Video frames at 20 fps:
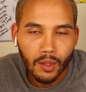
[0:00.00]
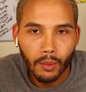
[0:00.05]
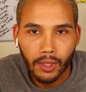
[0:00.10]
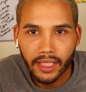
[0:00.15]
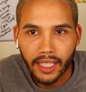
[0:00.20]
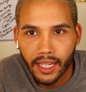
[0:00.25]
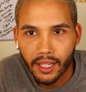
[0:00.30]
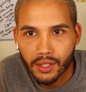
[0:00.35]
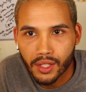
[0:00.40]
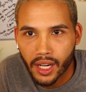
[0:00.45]
one
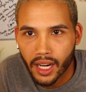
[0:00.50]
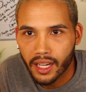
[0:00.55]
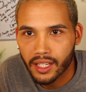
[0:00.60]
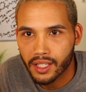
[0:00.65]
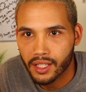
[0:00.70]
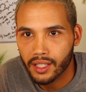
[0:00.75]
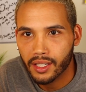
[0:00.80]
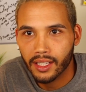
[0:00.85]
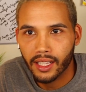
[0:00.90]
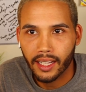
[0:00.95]
day you change it,
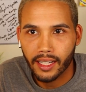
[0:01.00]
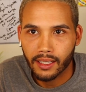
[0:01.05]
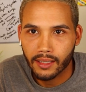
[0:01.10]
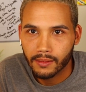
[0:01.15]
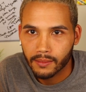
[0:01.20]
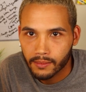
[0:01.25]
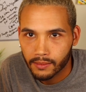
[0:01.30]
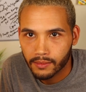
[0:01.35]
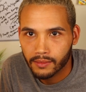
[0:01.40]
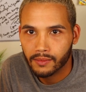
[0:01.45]
you're like,
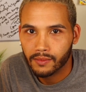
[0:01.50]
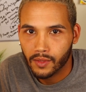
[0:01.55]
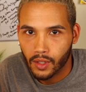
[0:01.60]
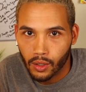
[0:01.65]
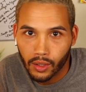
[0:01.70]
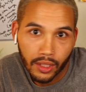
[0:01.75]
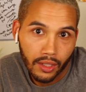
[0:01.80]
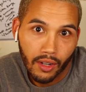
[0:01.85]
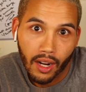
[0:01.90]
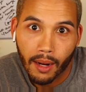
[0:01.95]

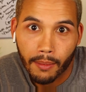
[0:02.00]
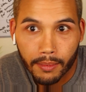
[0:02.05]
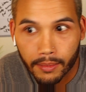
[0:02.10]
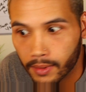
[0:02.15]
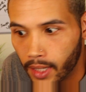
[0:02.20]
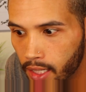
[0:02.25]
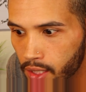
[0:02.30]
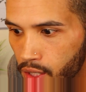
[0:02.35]
holy crap, I